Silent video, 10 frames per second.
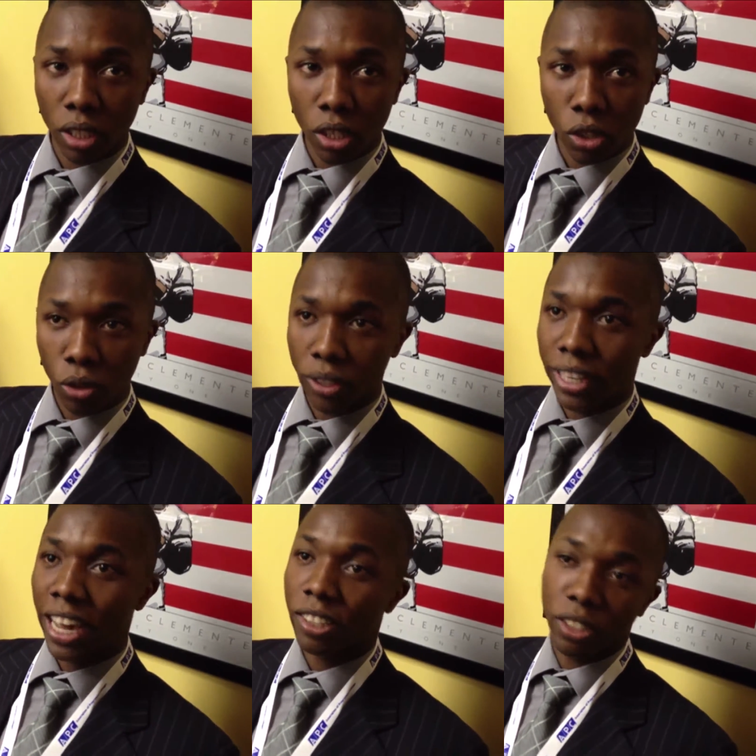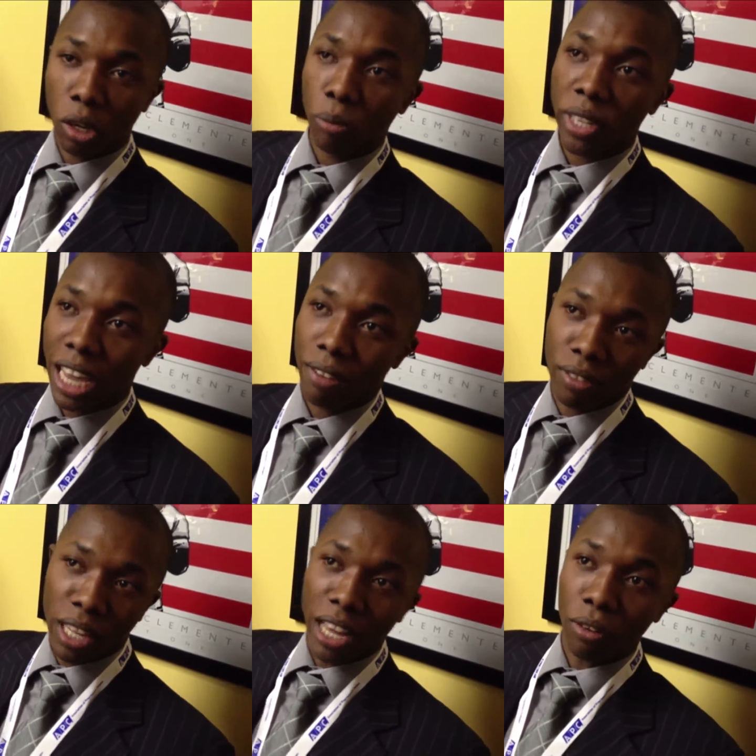So they already have a
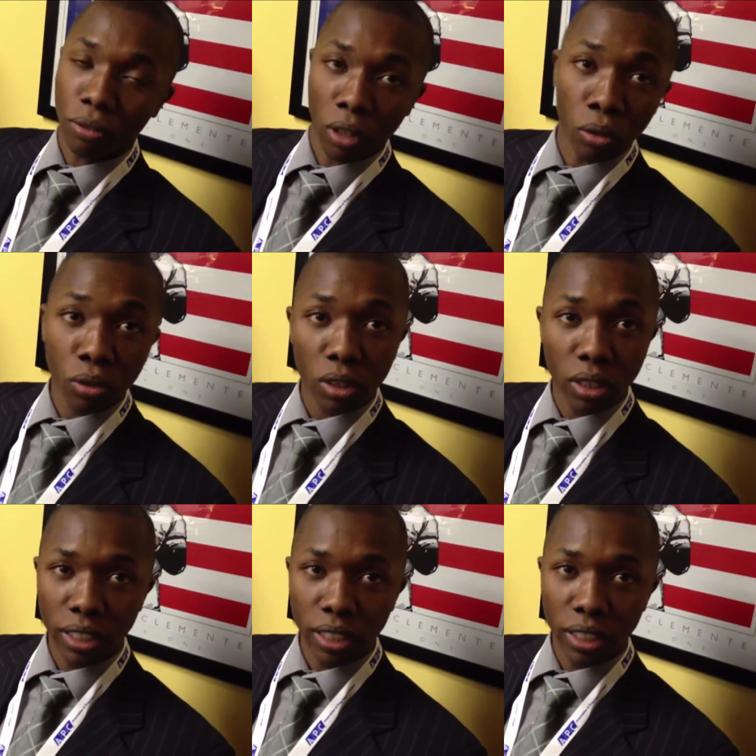lot of loans.